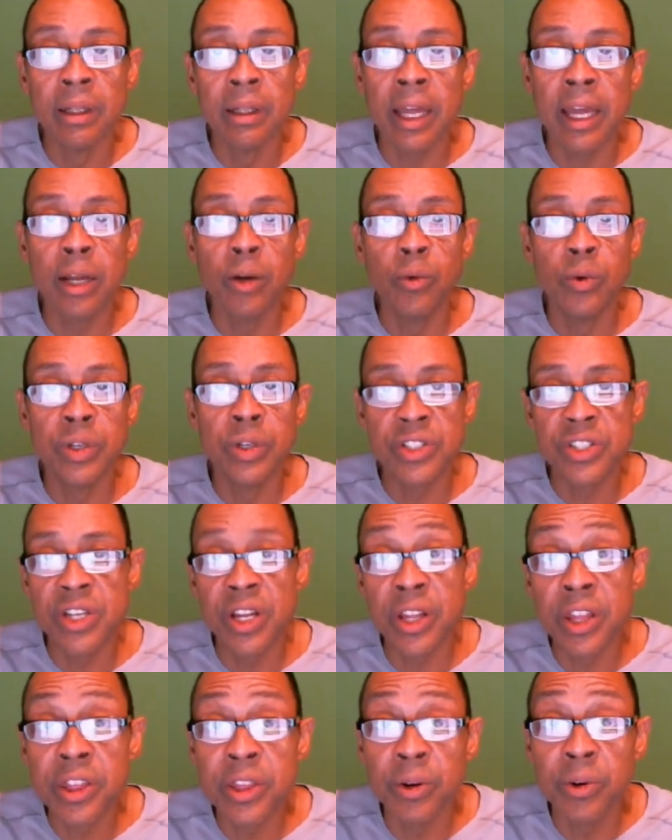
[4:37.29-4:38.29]
languished
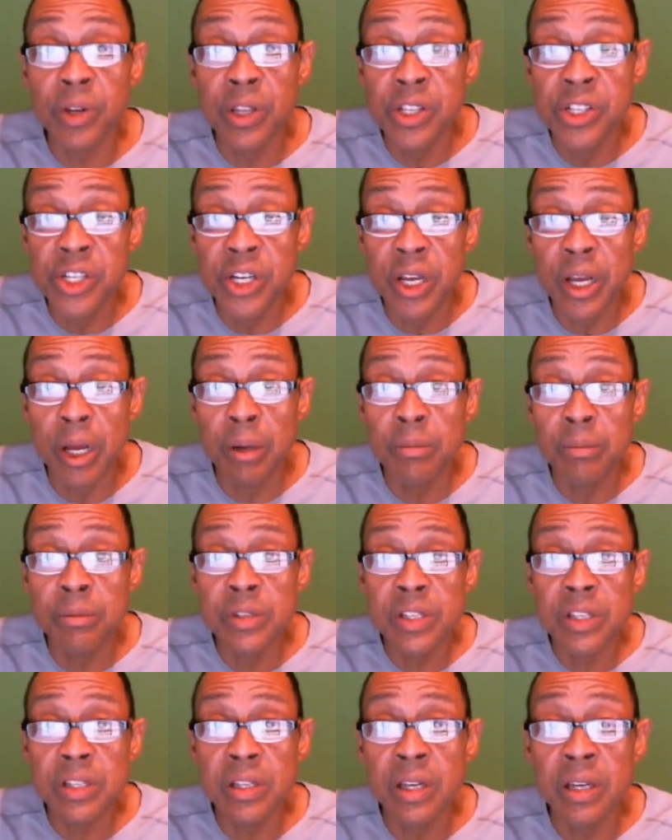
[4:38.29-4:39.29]
at 30
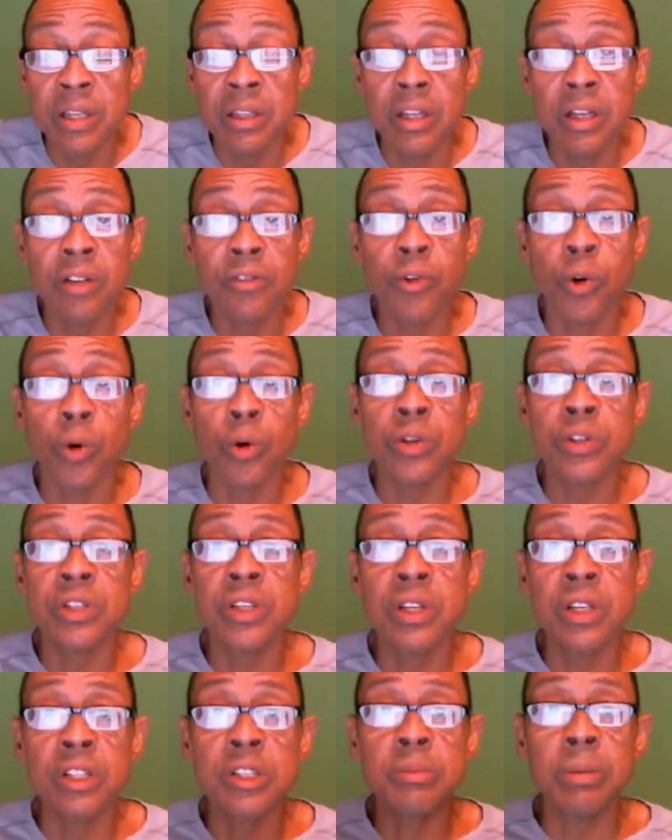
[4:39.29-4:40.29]
gems. And then, of course,
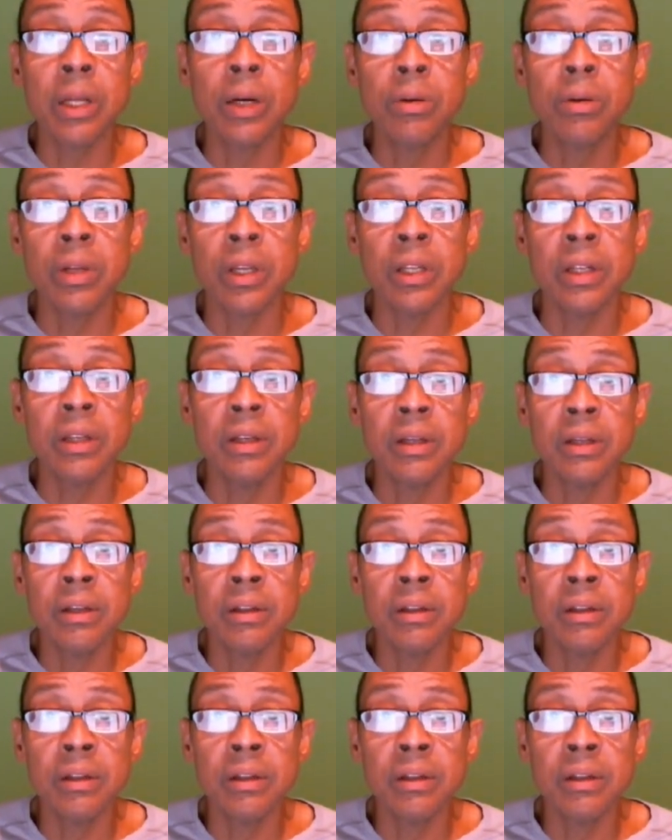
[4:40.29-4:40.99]
it exploded.